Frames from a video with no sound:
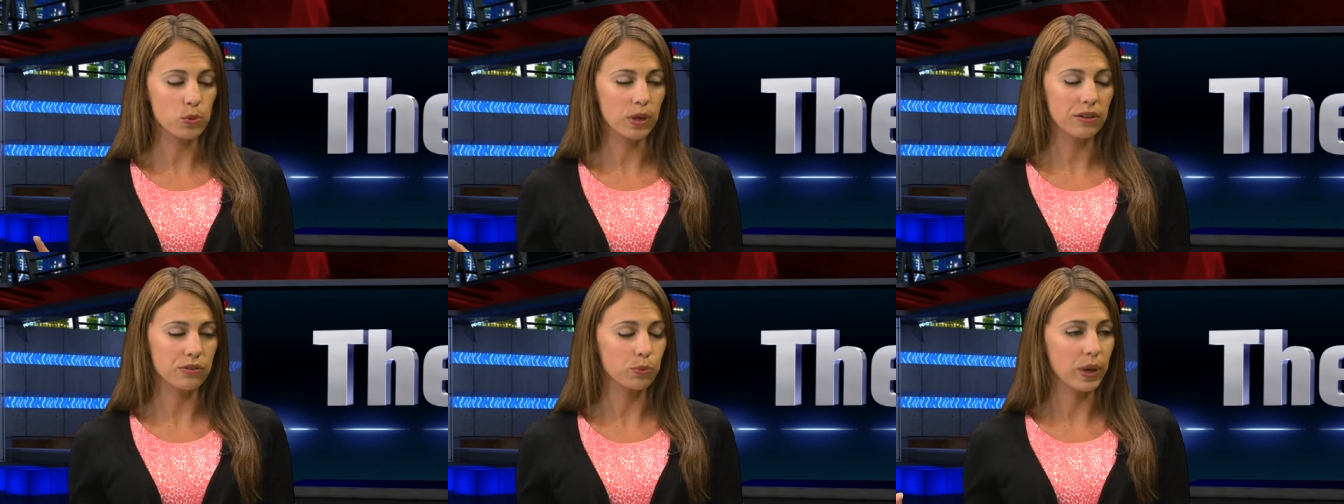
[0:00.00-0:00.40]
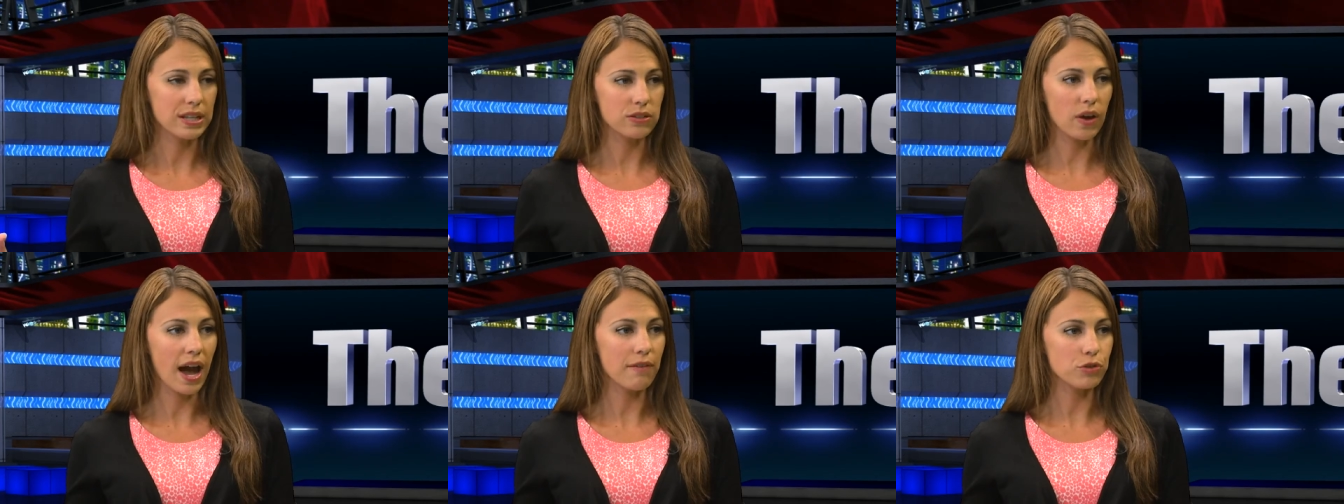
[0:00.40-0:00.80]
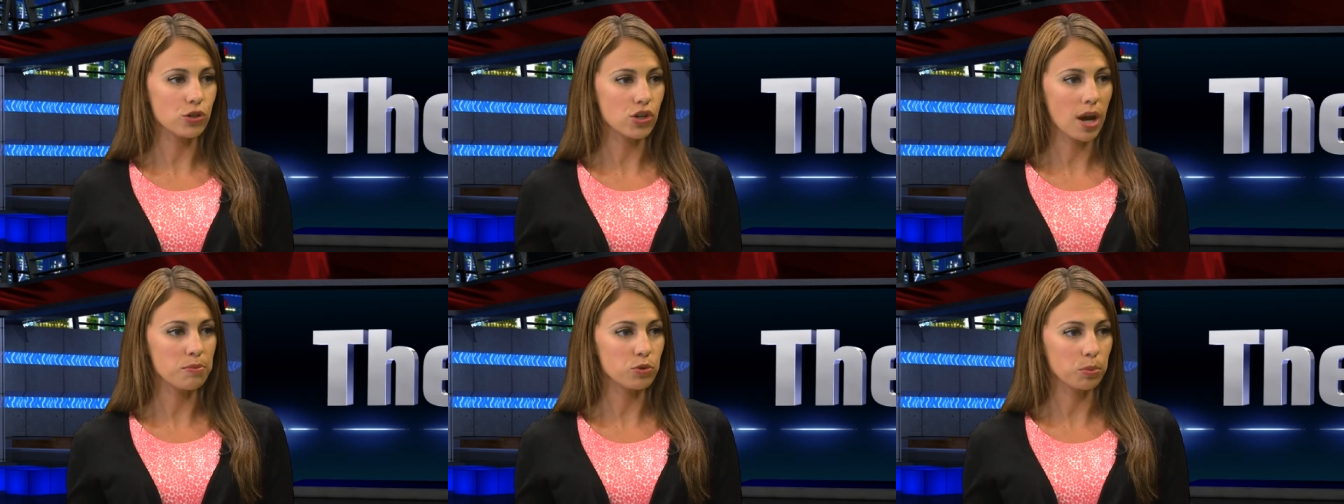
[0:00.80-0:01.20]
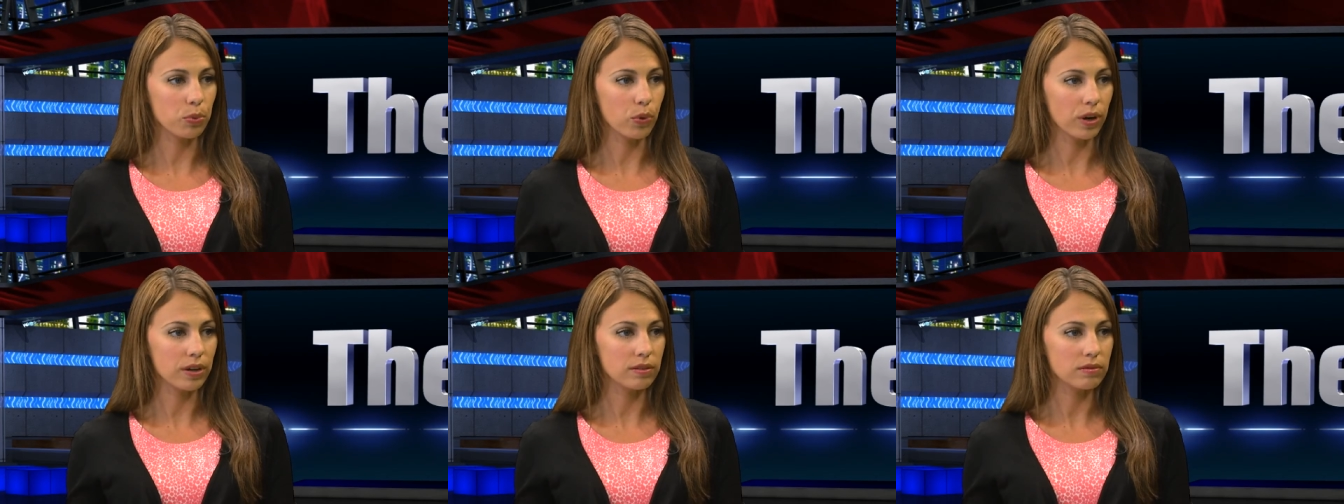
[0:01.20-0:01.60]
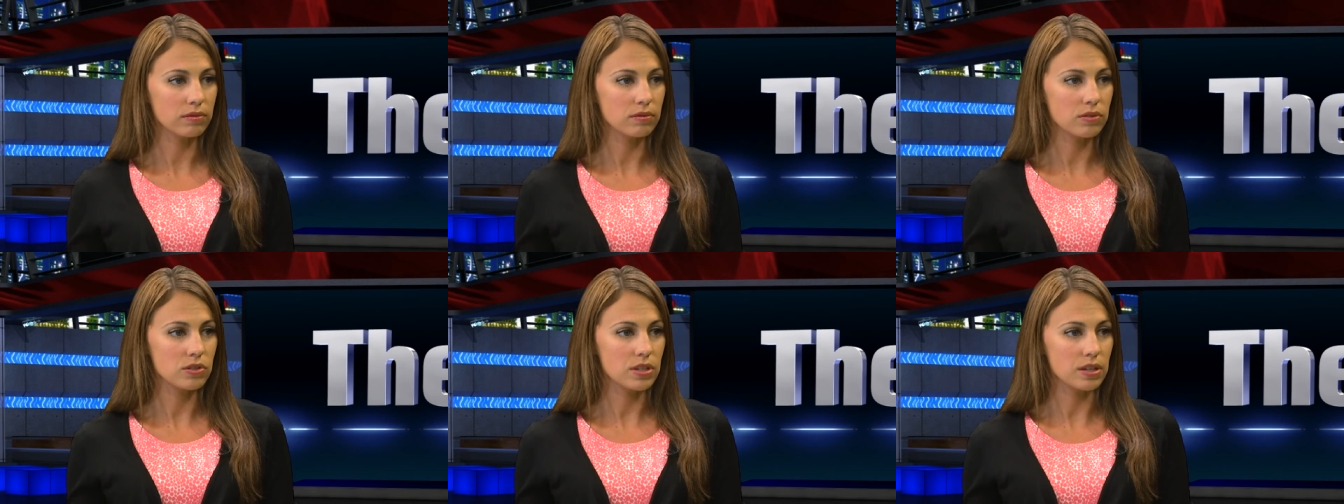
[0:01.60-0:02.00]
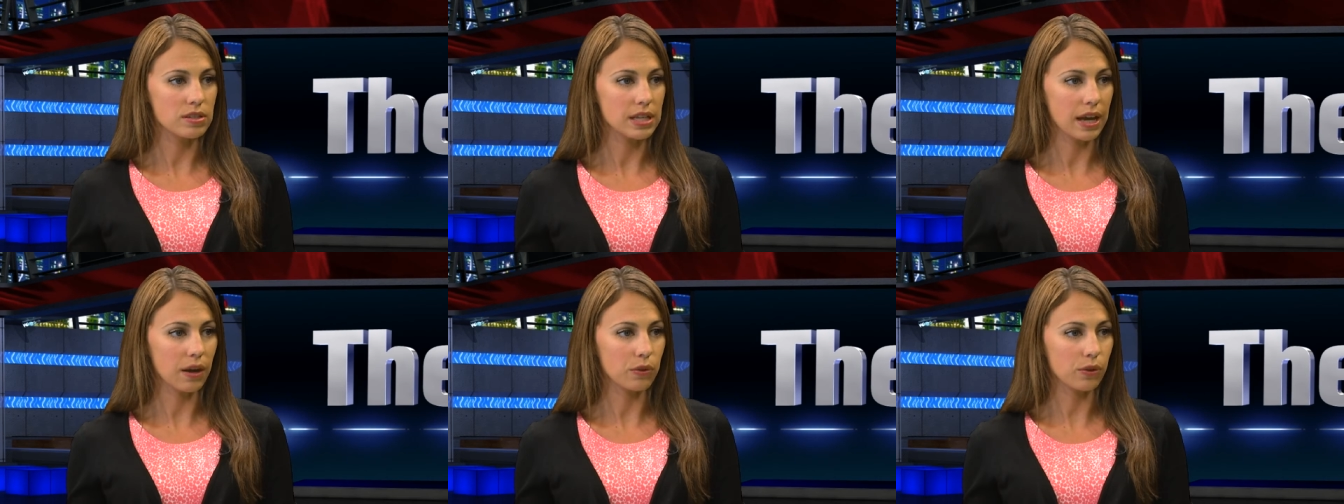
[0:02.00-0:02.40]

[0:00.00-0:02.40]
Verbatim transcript: we wait till after jobs report to see how